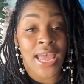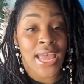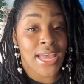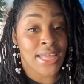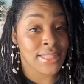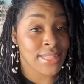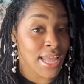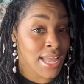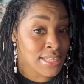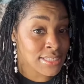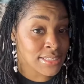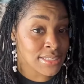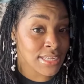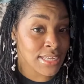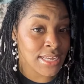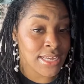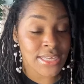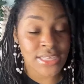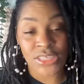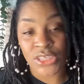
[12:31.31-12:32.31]
And that's
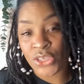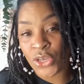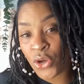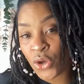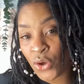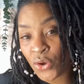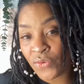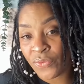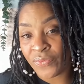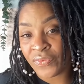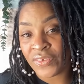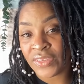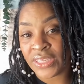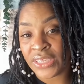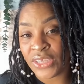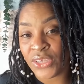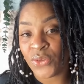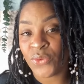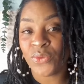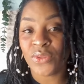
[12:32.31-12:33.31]
it. So hopefully
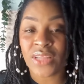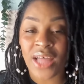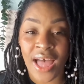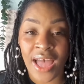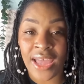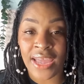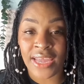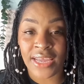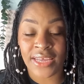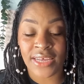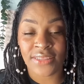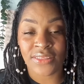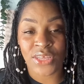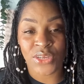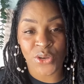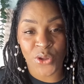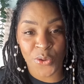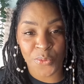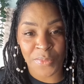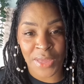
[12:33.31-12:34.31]
you like the
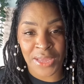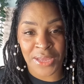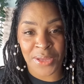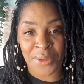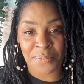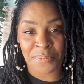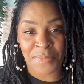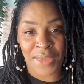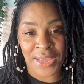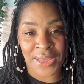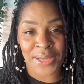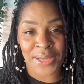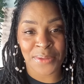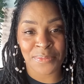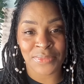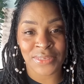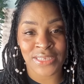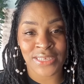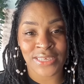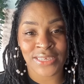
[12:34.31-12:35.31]
no makeup
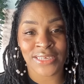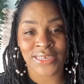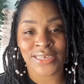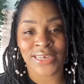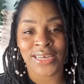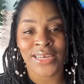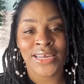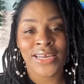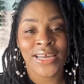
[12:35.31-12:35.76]
look.